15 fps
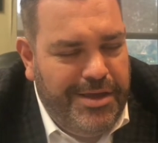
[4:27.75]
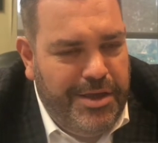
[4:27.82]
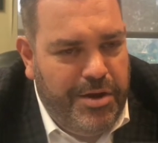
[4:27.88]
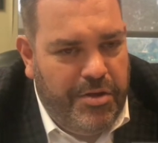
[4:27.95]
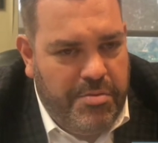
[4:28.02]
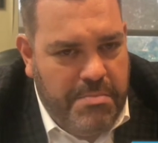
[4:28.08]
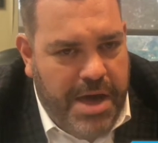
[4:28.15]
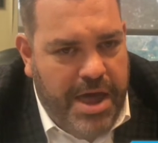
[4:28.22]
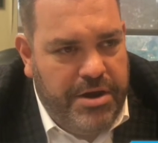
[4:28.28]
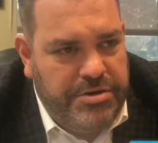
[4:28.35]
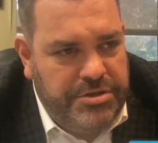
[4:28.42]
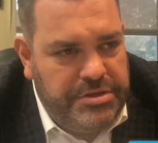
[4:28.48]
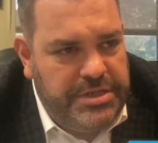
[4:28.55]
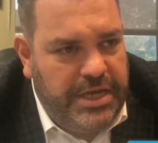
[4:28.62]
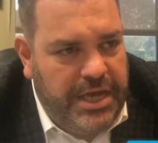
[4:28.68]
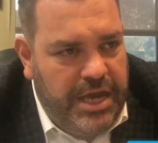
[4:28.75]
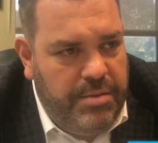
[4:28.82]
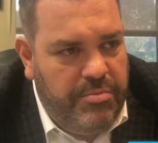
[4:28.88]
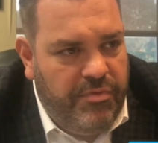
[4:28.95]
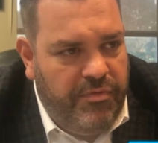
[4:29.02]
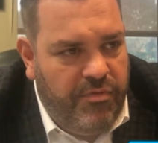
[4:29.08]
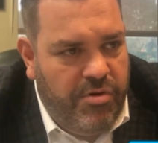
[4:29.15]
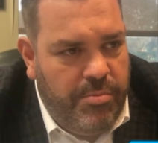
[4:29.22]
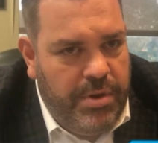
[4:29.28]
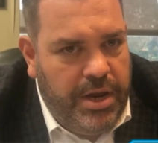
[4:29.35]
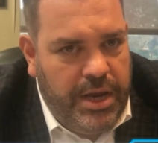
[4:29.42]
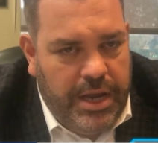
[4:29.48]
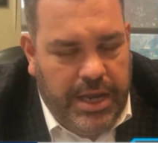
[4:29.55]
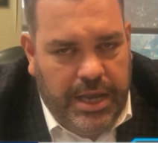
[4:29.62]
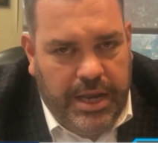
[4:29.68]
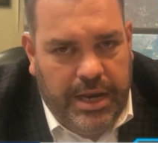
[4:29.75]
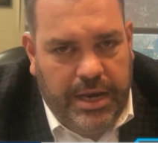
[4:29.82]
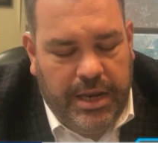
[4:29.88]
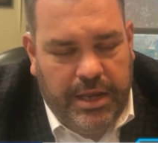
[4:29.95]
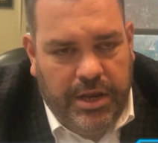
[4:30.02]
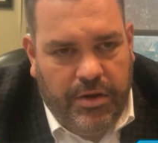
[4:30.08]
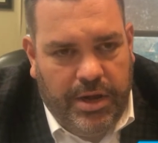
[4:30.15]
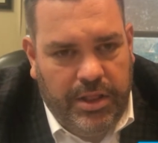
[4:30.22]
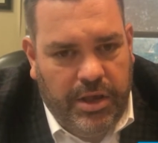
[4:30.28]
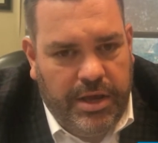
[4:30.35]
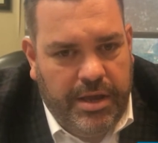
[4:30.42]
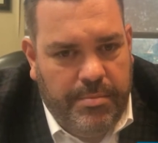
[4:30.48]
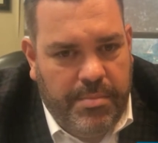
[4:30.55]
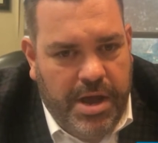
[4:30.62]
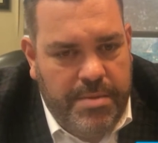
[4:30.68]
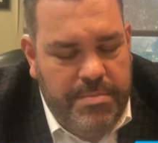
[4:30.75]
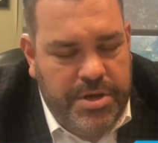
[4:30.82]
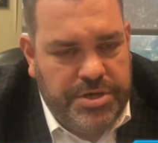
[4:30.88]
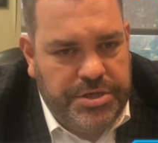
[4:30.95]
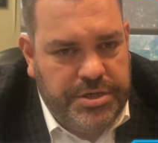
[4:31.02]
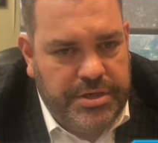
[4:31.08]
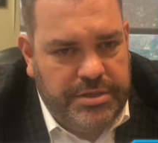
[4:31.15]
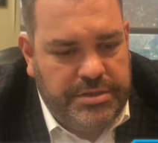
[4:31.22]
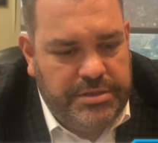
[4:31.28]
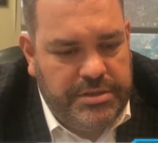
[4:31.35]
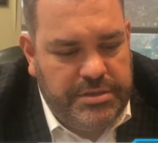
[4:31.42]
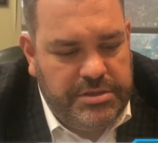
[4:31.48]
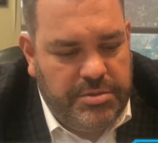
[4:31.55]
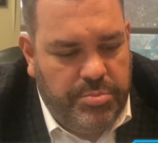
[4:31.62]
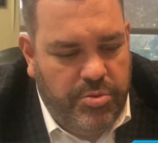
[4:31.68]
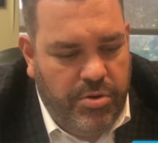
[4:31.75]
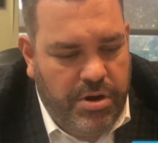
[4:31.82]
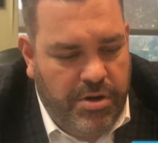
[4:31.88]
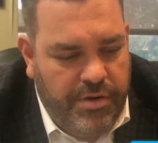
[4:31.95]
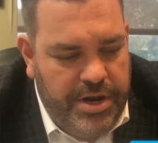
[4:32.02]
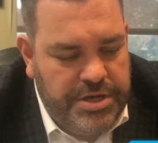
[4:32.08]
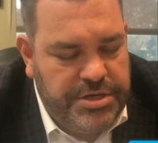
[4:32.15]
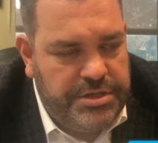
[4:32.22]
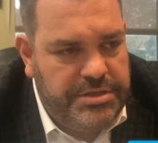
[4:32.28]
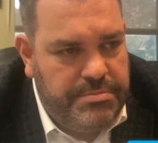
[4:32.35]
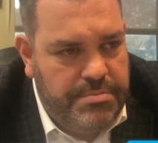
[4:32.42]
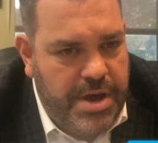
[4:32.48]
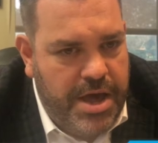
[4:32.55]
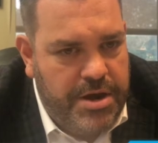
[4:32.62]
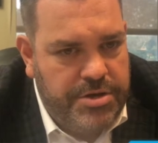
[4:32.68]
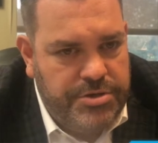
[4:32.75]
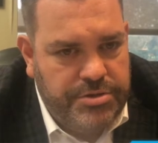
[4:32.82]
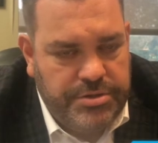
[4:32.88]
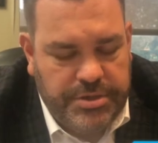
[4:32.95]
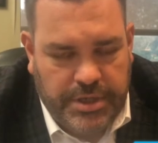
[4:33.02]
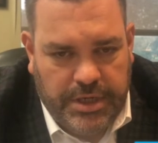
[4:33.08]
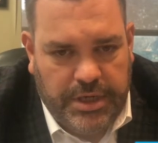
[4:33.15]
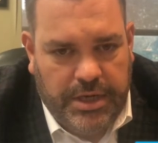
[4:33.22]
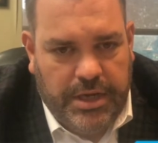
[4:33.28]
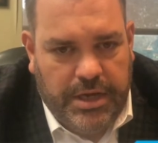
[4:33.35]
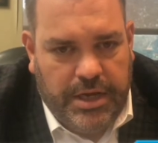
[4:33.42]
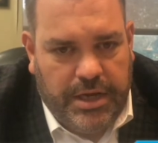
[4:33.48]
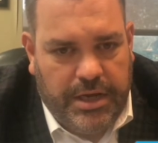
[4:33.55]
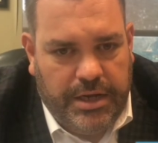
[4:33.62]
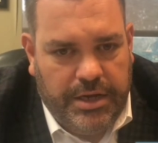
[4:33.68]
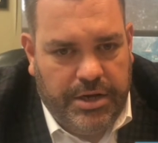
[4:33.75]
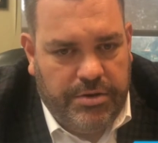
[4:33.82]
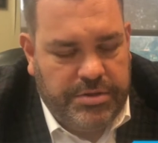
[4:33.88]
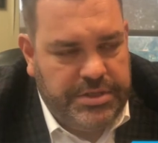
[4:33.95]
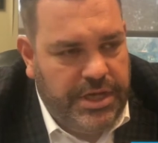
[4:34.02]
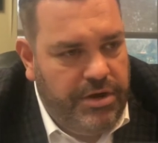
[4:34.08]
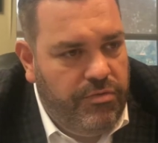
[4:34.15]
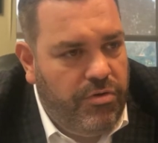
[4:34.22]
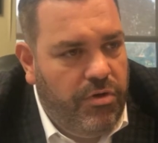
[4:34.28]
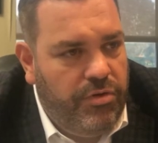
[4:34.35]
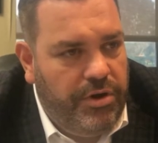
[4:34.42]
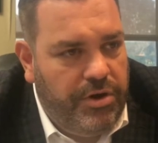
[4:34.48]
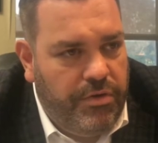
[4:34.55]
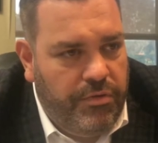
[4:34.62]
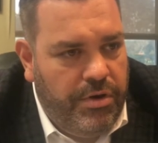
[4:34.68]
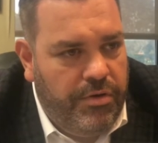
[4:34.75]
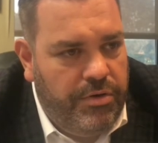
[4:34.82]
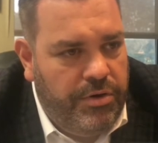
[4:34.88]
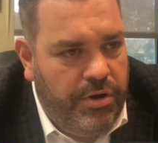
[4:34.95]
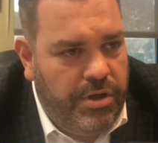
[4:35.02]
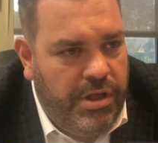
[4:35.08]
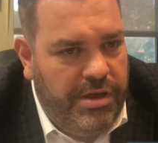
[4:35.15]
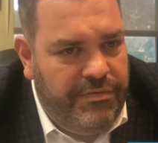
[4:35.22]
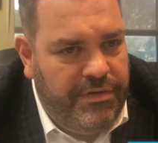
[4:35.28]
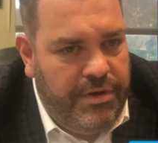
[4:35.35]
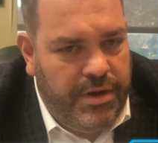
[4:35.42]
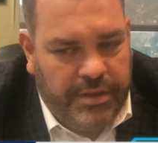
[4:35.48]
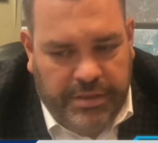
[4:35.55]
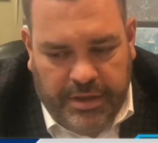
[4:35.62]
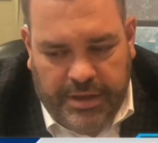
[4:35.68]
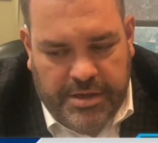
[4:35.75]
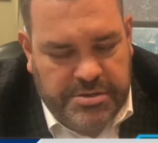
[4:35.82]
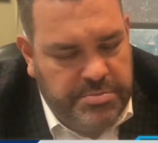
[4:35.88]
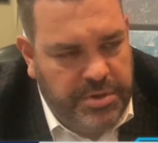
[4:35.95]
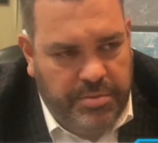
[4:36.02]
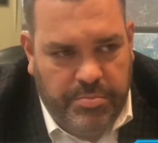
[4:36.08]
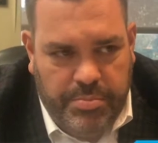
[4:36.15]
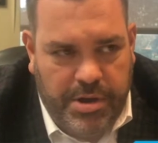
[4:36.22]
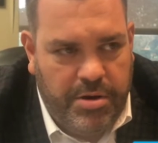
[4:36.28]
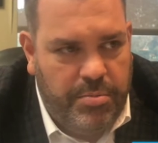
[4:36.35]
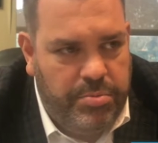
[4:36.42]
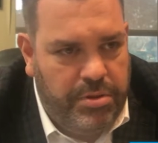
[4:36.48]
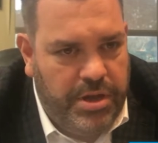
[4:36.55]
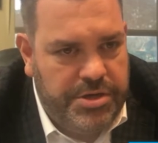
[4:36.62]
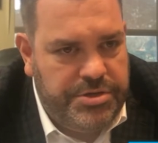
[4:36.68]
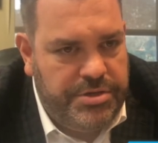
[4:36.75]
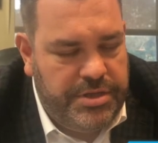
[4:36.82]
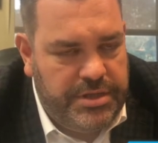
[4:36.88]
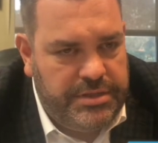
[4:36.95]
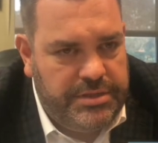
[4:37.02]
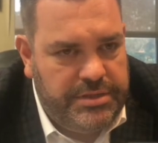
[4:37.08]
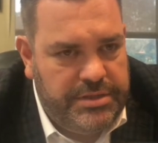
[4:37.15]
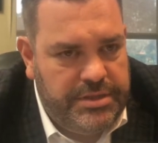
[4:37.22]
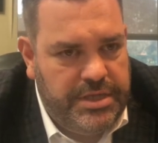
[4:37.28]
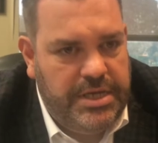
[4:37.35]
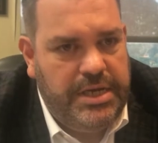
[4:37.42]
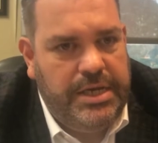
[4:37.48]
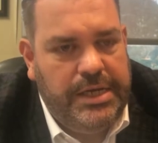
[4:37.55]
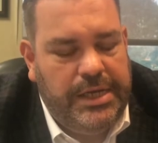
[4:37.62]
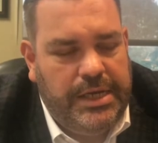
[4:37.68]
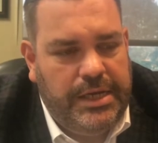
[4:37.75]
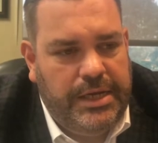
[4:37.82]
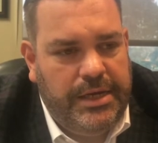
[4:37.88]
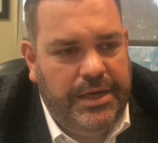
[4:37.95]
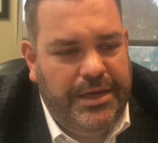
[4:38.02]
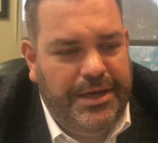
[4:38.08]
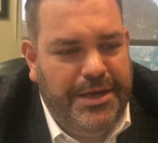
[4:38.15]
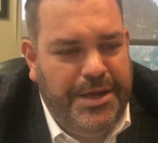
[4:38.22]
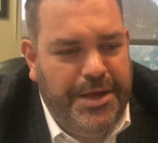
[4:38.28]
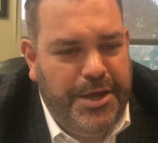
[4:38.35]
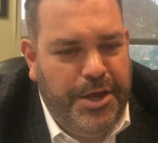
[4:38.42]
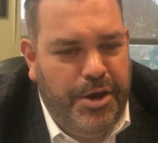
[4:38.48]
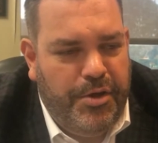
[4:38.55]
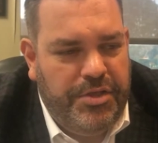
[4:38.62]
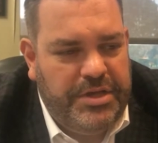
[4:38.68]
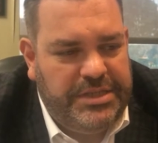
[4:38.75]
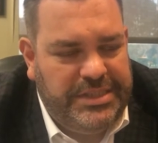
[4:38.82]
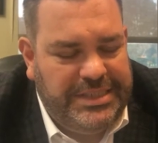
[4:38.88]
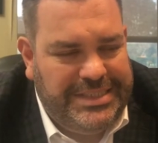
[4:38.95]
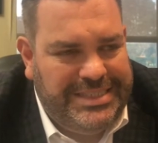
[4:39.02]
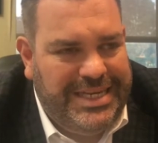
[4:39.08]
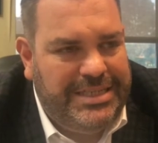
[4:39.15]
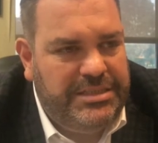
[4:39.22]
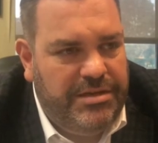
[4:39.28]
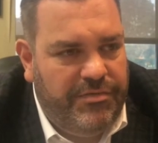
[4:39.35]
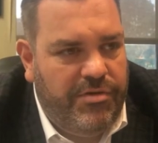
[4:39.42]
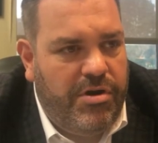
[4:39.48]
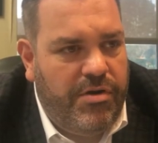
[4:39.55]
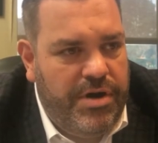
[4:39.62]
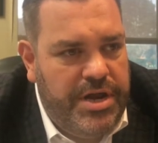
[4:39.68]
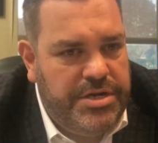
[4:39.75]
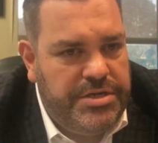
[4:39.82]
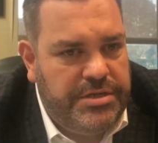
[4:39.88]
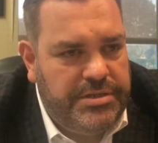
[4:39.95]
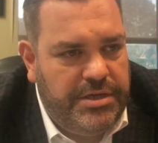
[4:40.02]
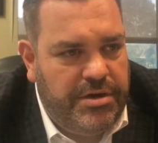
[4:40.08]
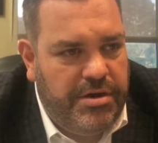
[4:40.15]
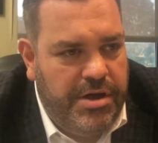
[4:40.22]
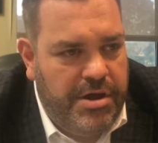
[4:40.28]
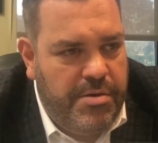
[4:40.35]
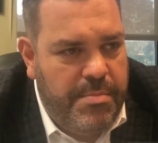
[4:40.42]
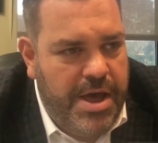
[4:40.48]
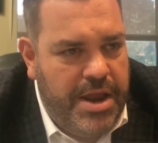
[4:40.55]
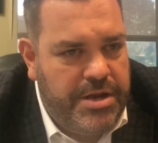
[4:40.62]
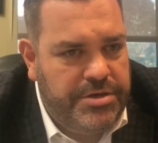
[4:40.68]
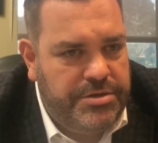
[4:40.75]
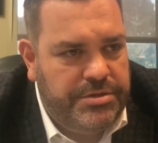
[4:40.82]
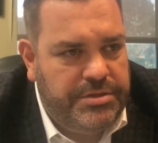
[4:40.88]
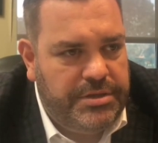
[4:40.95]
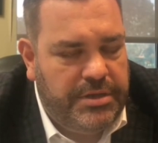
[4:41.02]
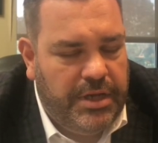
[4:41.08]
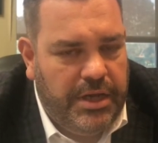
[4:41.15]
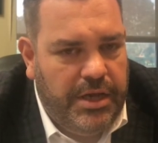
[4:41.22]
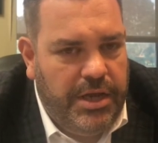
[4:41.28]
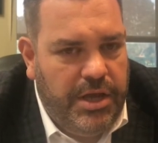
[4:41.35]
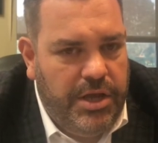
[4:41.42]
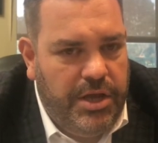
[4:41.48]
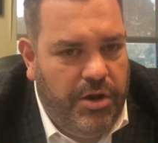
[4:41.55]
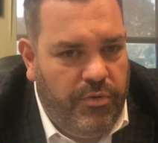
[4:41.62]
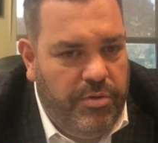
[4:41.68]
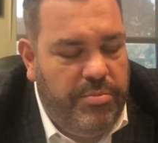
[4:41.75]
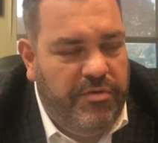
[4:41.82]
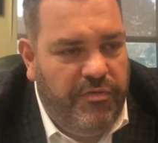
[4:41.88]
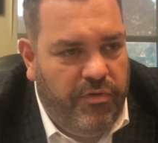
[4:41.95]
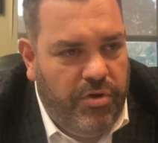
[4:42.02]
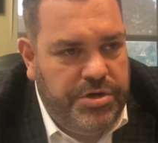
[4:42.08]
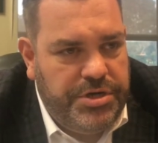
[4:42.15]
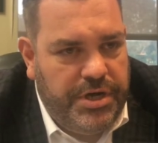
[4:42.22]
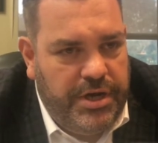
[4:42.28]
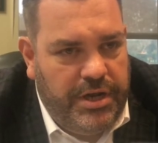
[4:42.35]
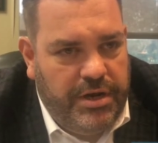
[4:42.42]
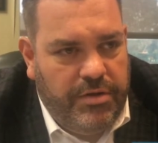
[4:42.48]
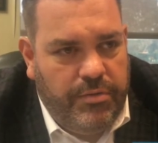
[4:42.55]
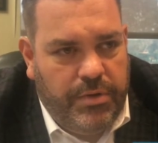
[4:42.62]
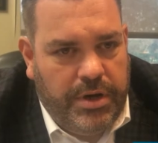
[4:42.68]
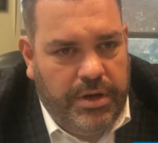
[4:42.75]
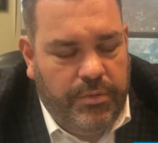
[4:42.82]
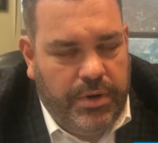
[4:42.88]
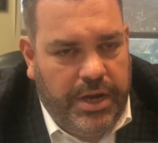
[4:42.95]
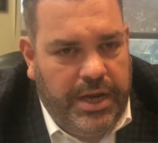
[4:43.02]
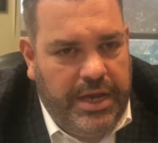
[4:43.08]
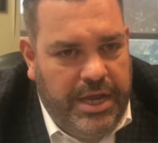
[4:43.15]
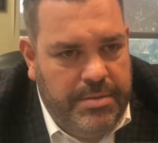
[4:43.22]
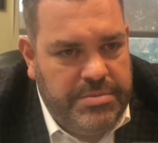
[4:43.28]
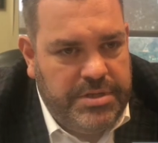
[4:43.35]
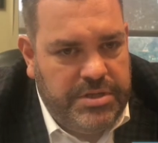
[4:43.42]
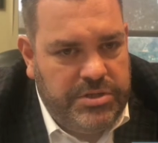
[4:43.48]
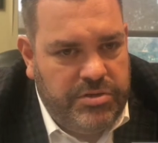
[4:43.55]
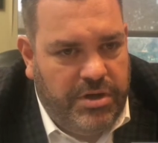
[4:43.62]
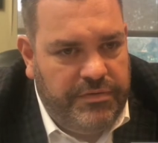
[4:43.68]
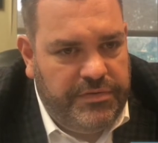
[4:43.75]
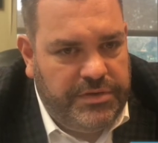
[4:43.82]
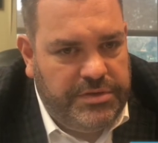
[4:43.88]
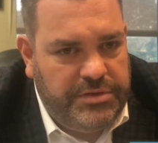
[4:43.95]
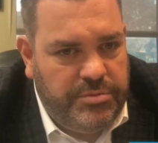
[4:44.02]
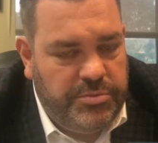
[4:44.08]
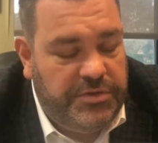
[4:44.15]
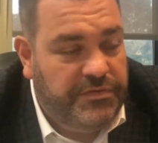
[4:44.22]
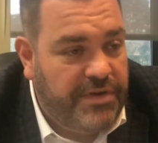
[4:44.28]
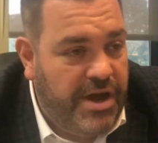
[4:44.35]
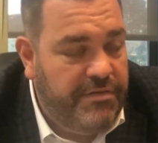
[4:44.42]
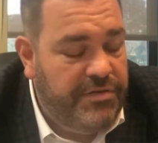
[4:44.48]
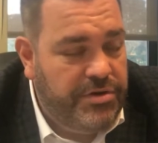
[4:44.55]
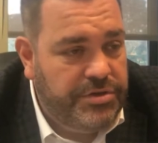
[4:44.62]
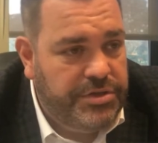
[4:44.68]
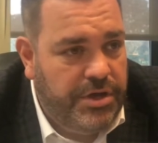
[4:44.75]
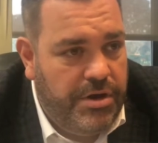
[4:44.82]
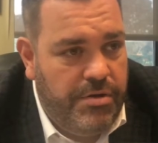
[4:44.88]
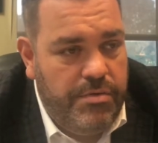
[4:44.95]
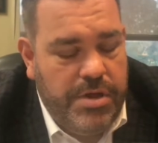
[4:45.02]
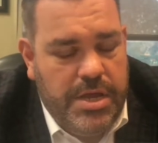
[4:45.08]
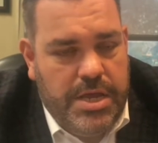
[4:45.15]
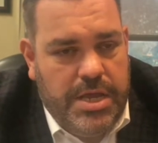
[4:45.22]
you know the managers that came before me and you know I look at my mission is to support our agents and managers uh, you know as they grow their career at New York Life and nothing gives me better pleasure than to see uh, you know the success of our agents and our, and our managers and you know we've been fortunate here when I, when I came to this office almost five years ago